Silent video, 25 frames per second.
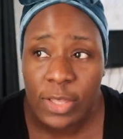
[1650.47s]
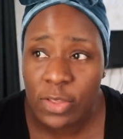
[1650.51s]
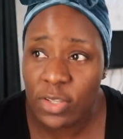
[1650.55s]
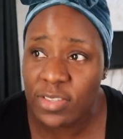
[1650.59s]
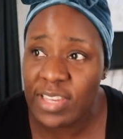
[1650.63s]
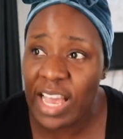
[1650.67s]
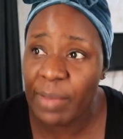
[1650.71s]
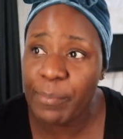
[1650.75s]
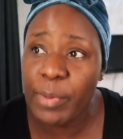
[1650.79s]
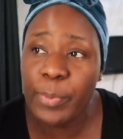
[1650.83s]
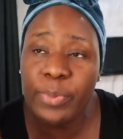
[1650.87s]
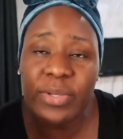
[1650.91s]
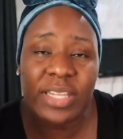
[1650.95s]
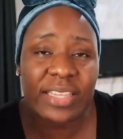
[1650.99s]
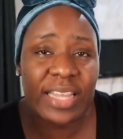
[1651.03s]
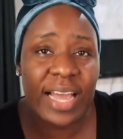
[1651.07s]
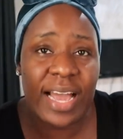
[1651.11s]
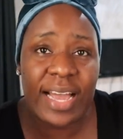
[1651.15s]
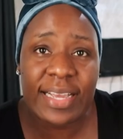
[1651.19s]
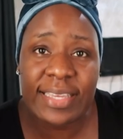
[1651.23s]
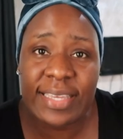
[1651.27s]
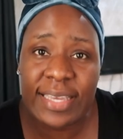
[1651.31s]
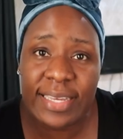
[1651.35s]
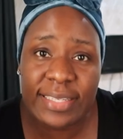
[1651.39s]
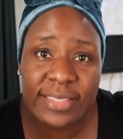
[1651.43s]
doesn't have people that
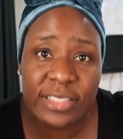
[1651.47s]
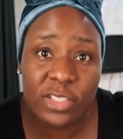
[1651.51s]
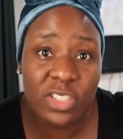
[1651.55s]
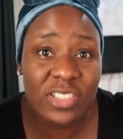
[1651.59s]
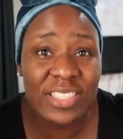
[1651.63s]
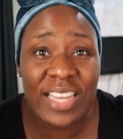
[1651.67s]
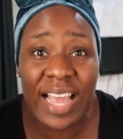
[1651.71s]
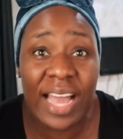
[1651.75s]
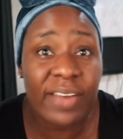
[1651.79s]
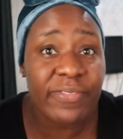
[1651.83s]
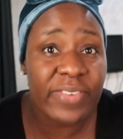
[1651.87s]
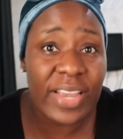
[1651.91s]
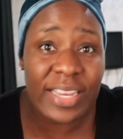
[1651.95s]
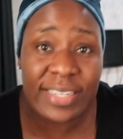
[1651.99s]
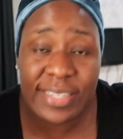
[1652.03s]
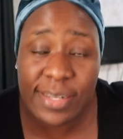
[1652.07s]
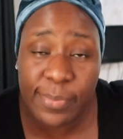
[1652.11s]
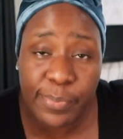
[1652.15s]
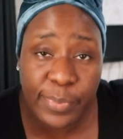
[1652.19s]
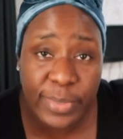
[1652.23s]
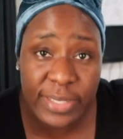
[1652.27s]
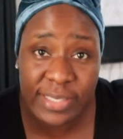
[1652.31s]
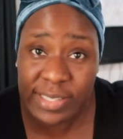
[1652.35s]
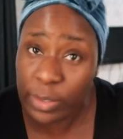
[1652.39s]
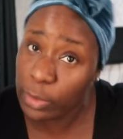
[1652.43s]
are against, doesn't have
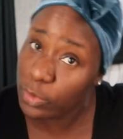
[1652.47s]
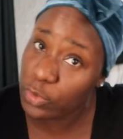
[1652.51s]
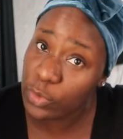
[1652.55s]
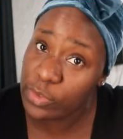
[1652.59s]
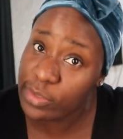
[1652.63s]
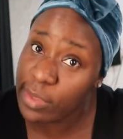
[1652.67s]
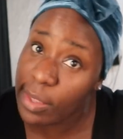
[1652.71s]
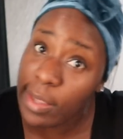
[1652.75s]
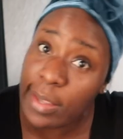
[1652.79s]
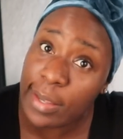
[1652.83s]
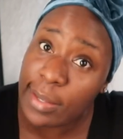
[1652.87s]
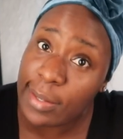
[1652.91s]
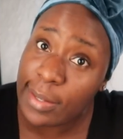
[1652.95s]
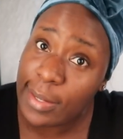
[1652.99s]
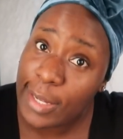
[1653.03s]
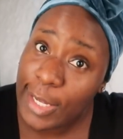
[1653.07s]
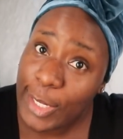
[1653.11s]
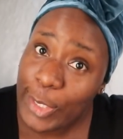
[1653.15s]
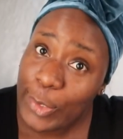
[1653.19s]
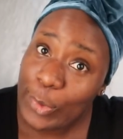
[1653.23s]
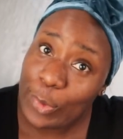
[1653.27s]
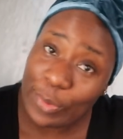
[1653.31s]
enemies. Is that what you think?